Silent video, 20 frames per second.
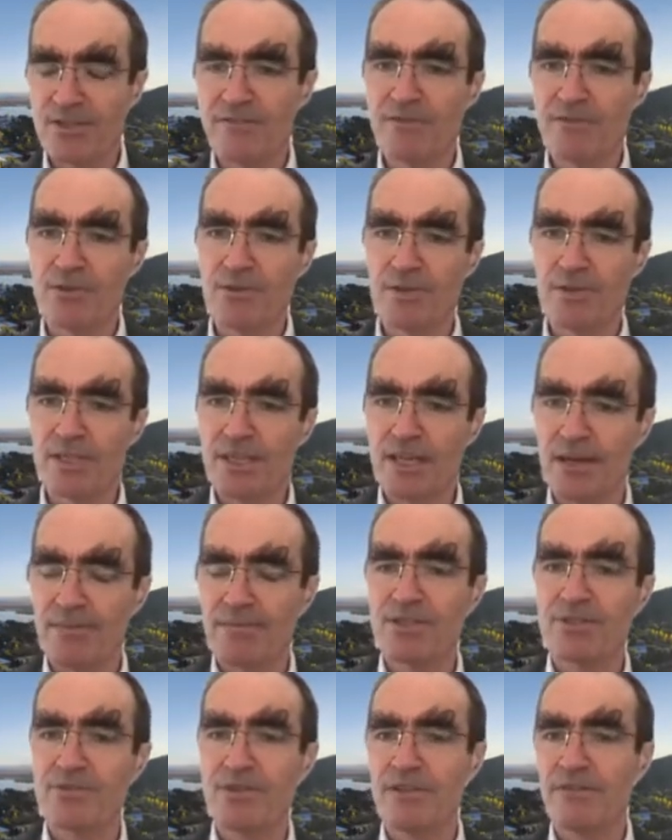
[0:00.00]
If you're doing
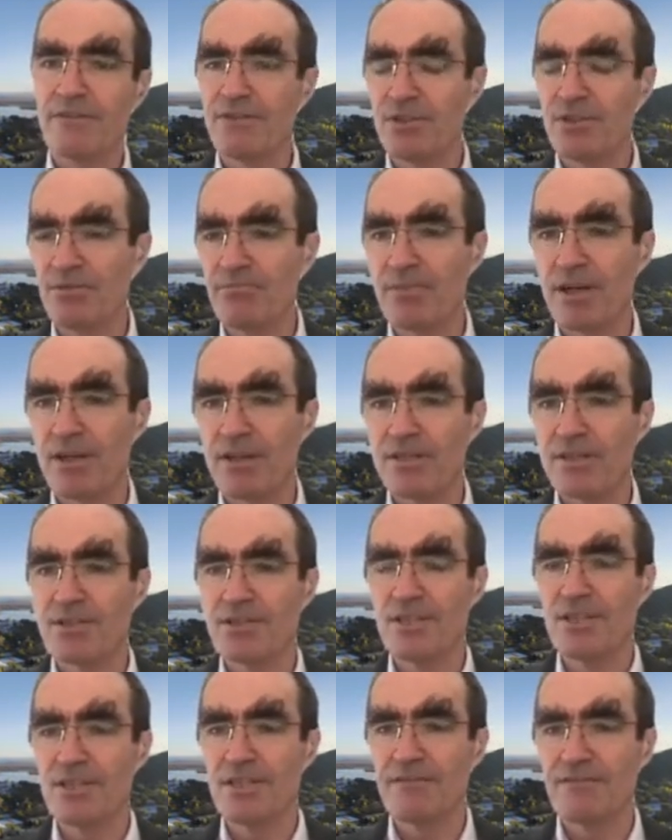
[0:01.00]
chemistry, if you're doing
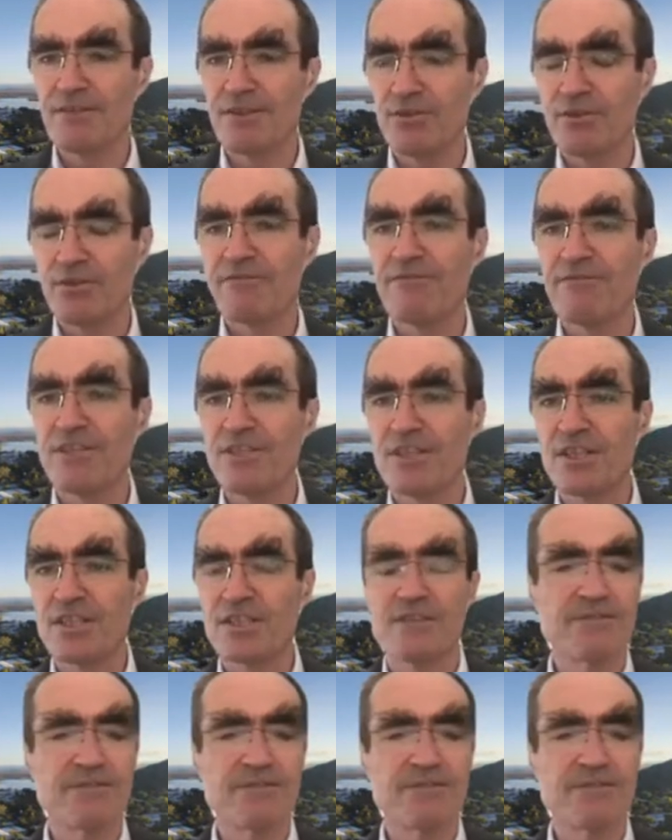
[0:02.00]
biology, if you're doing physics,